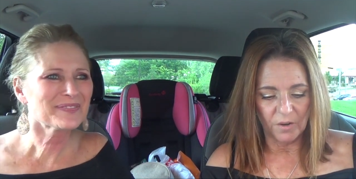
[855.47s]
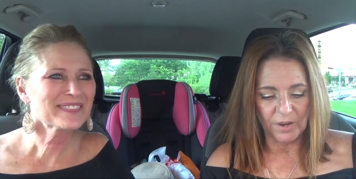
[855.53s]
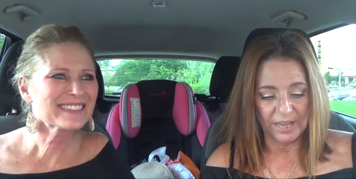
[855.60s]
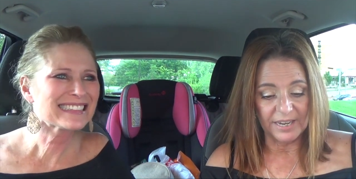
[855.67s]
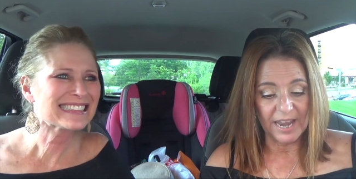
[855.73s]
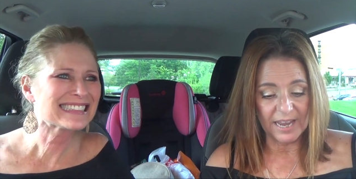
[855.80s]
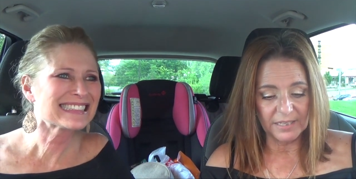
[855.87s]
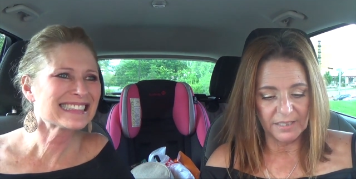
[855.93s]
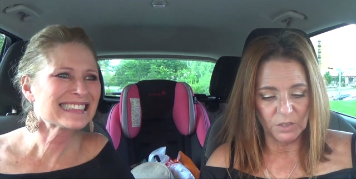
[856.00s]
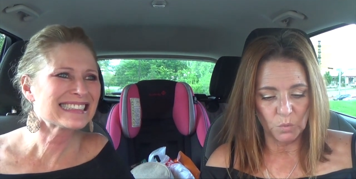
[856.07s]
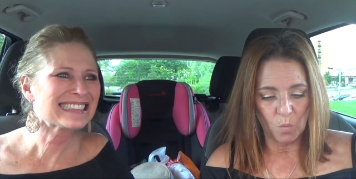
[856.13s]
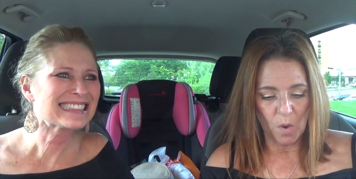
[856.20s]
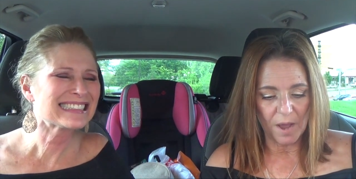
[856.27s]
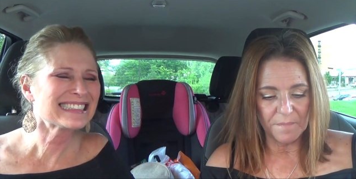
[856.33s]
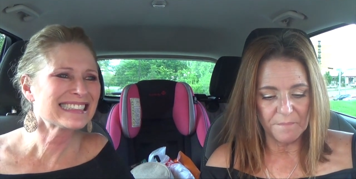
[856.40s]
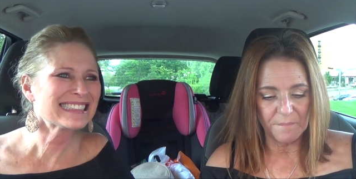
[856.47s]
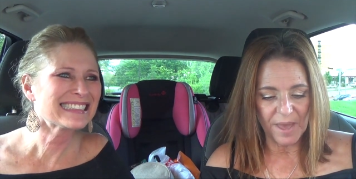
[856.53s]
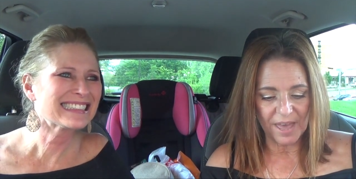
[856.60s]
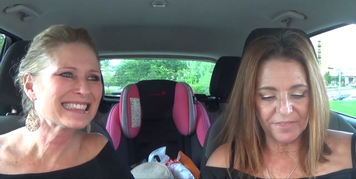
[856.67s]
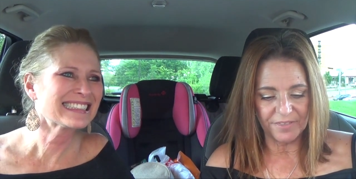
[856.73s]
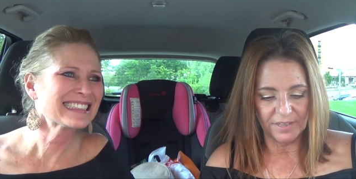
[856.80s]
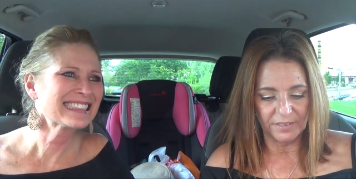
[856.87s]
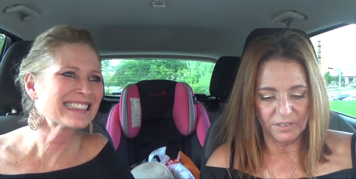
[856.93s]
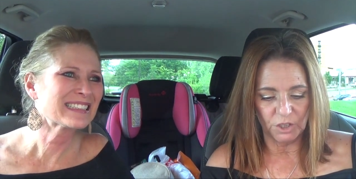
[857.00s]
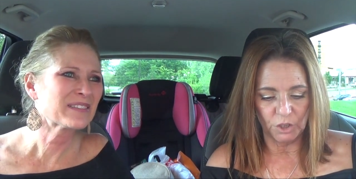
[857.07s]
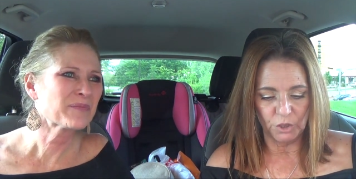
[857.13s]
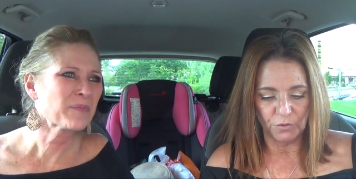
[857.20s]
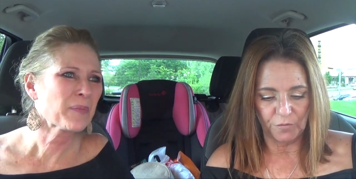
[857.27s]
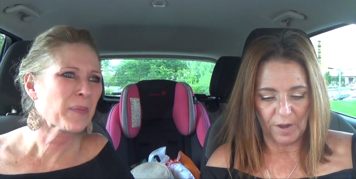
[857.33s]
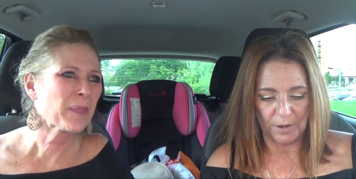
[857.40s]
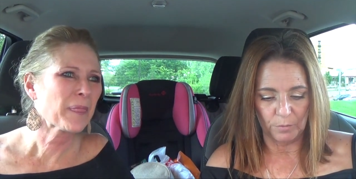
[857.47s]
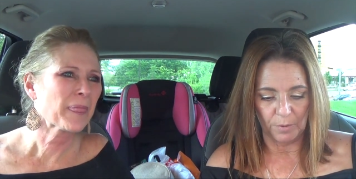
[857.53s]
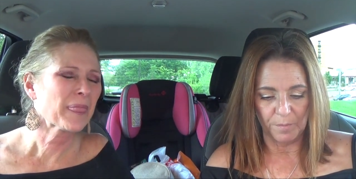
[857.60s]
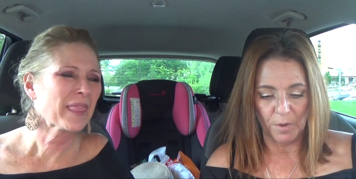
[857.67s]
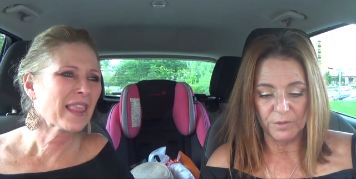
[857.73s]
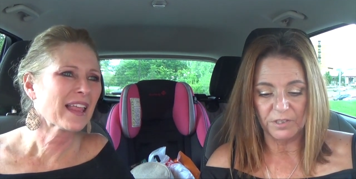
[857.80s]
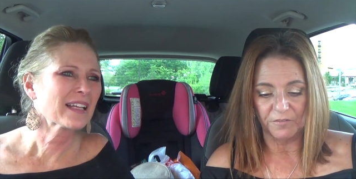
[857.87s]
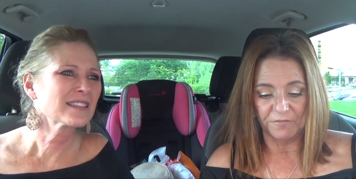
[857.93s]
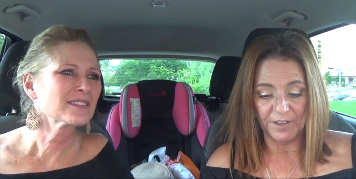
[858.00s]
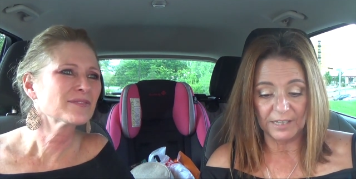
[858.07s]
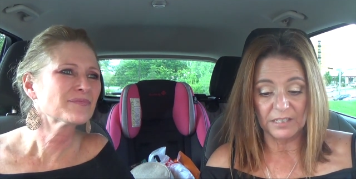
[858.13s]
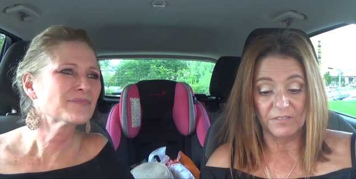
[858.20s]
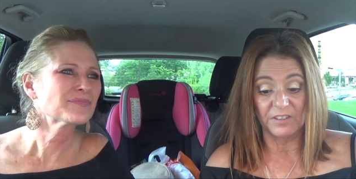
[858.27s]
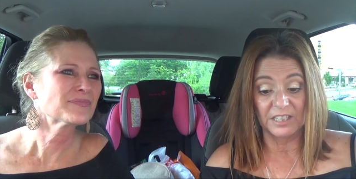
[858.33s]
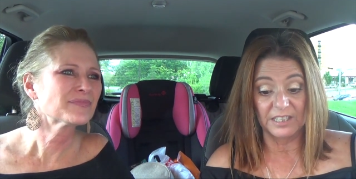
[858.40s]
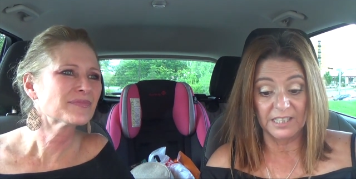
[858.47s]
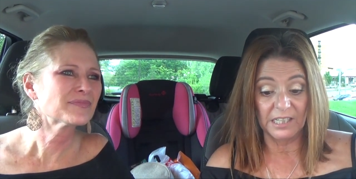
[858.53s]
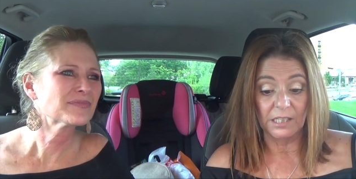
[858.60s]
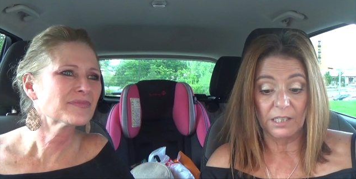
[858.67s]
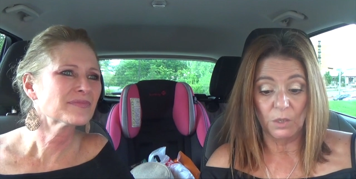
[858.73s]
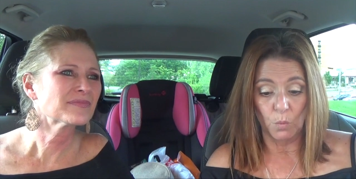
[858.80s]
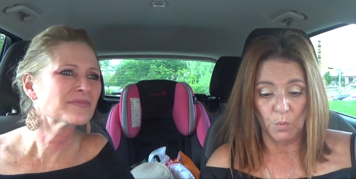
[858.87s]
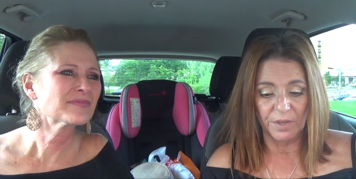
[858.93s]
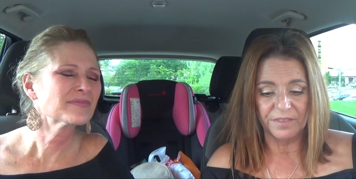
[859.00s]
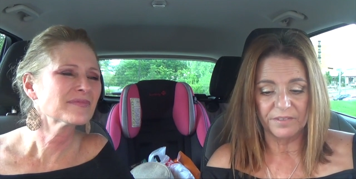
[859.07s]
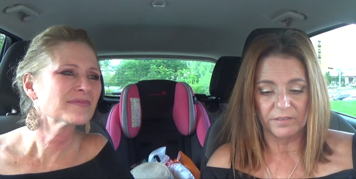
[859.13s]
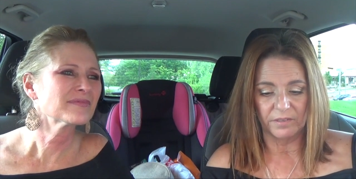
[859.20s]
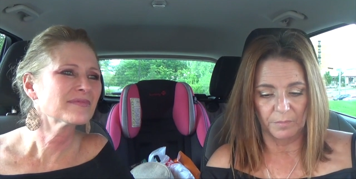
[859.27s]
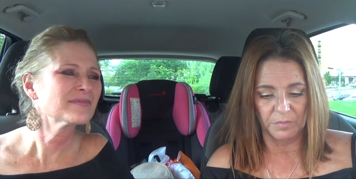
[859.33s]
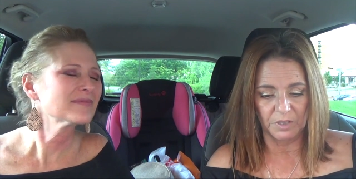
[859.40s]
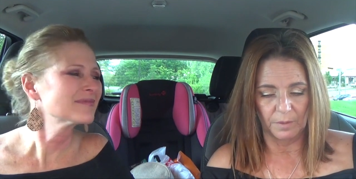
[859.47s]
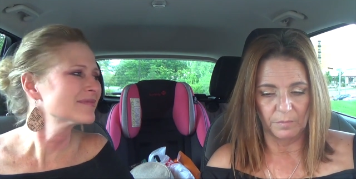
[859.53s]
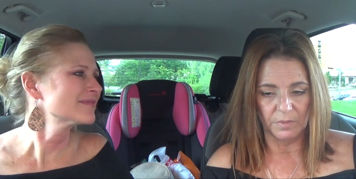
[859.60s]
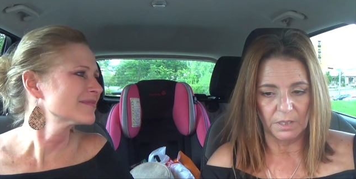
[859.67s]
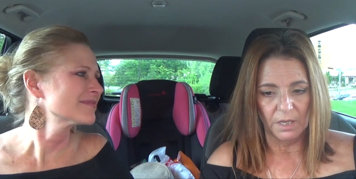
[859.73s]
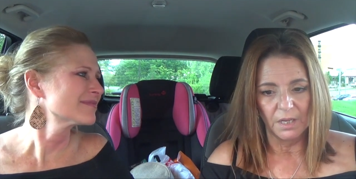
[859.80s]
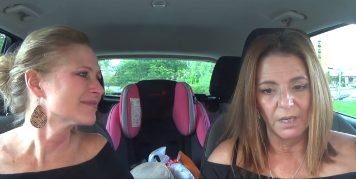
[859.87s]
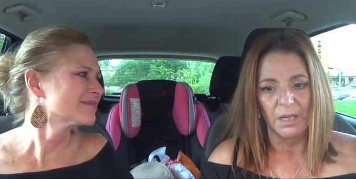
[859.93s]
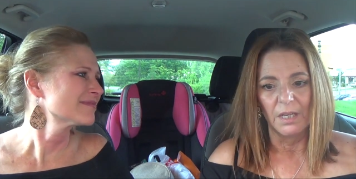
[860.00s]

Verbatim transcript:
Speaker 1: okay, next is what methods did you find were most effective in dealing with symptoms?